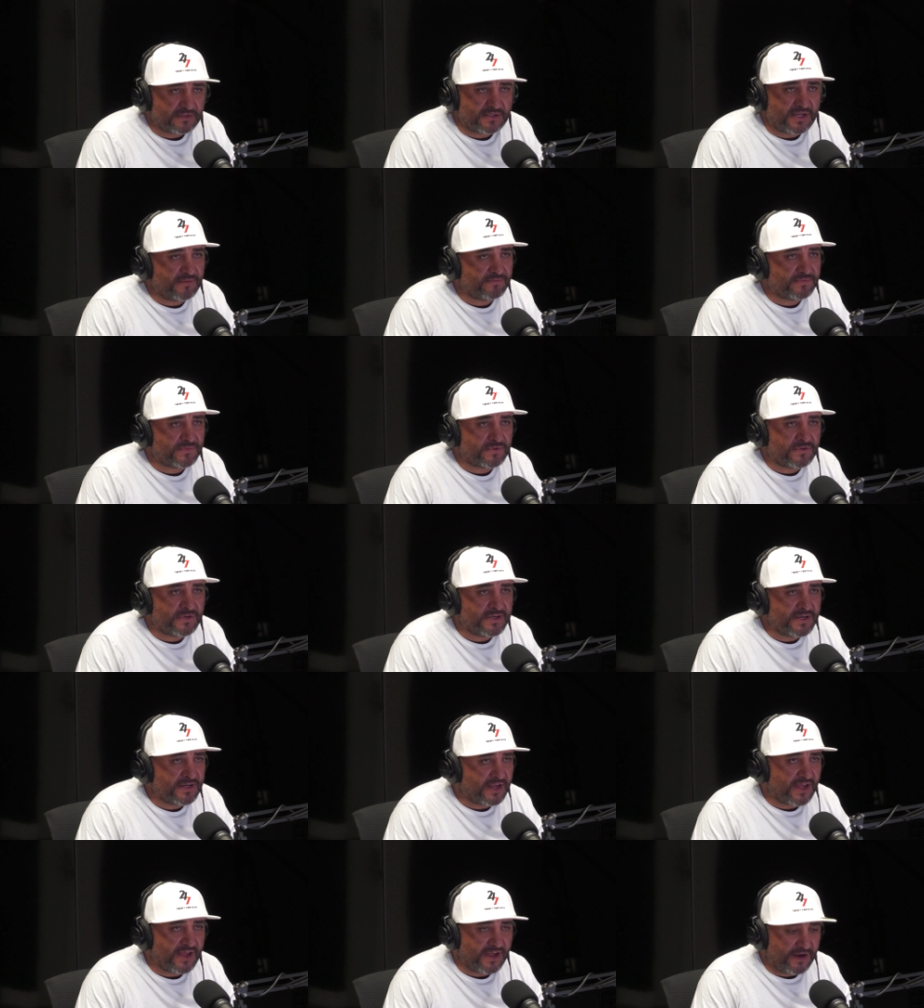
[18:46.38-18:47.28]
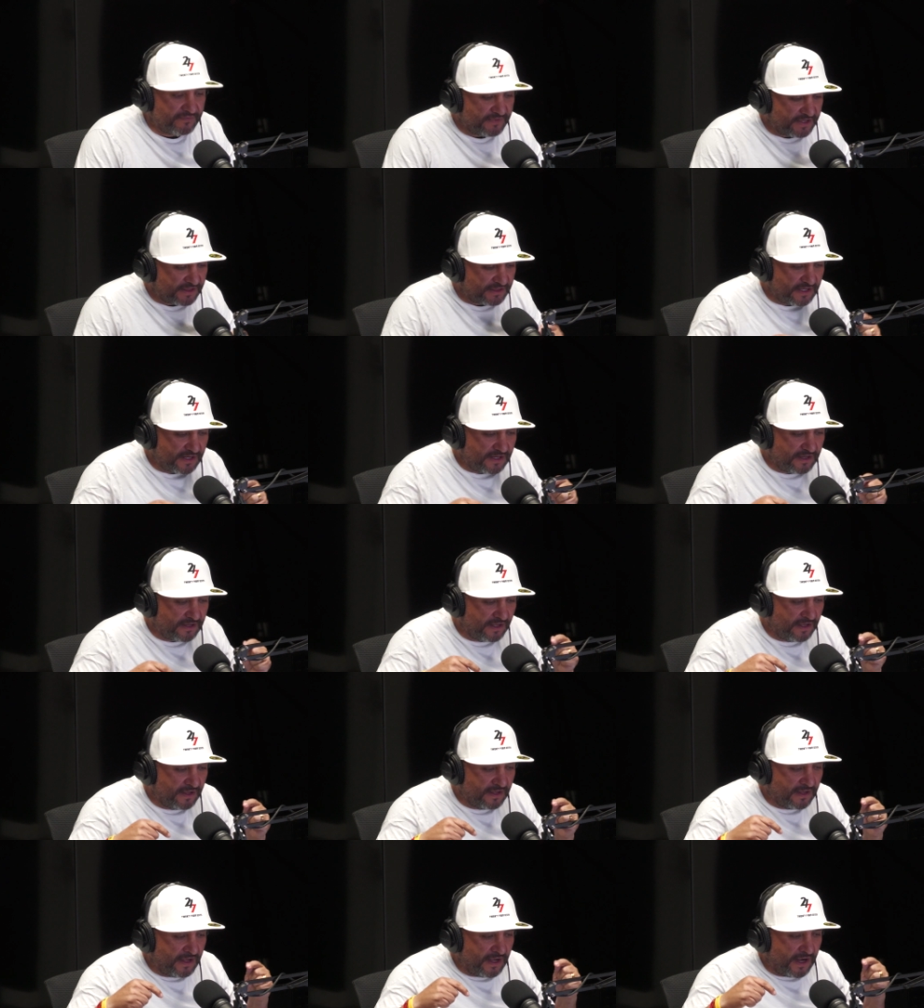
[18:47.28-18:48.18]
I'm doing everything
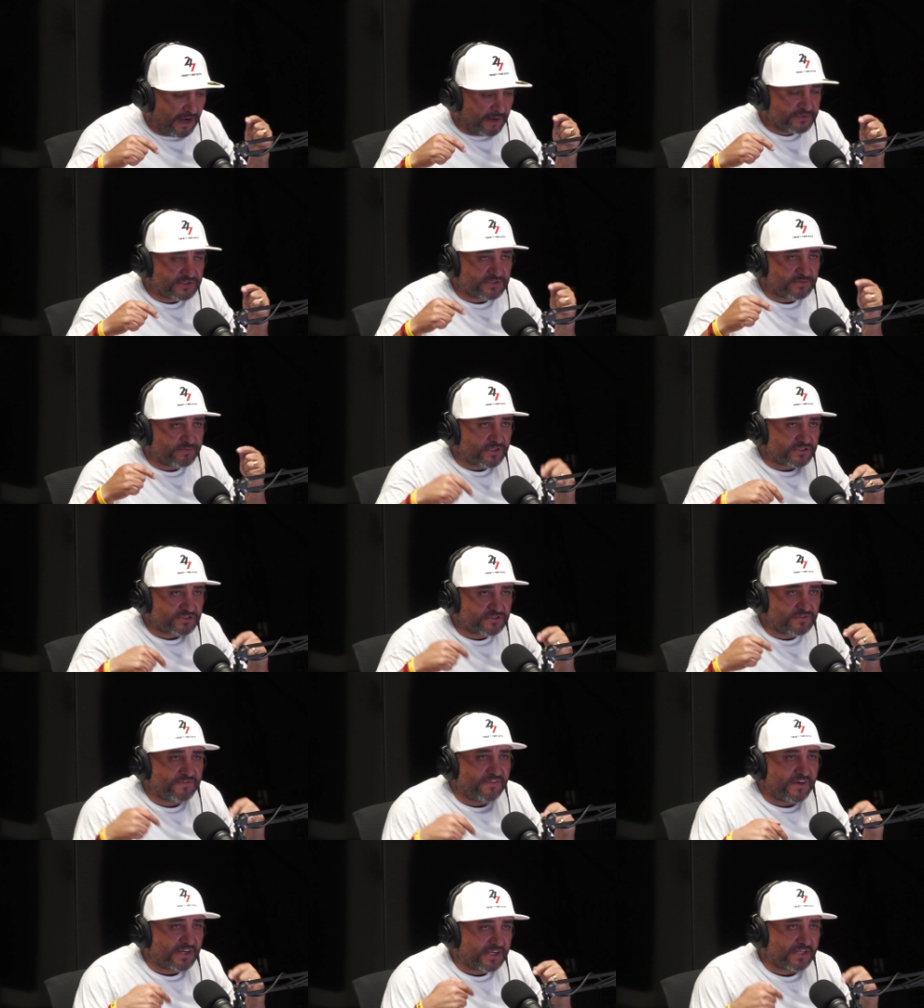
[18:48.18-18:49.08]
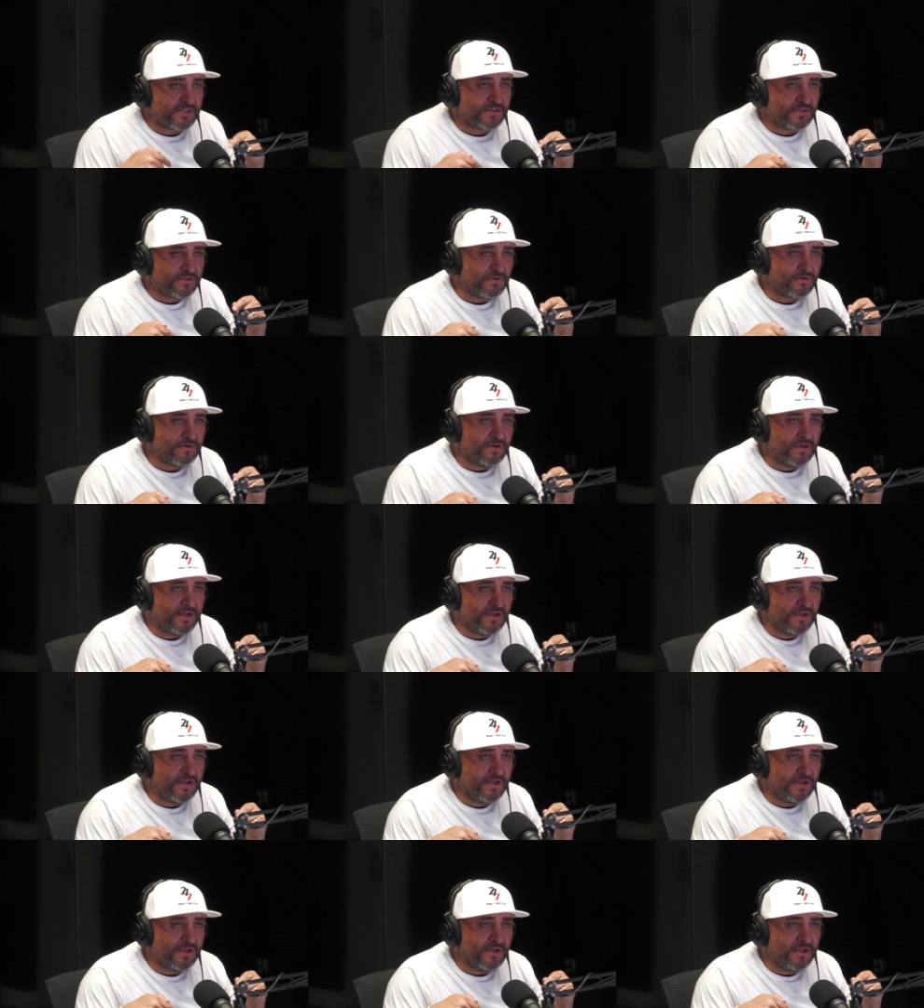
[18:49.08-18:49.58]
I'm supposed to fucking do.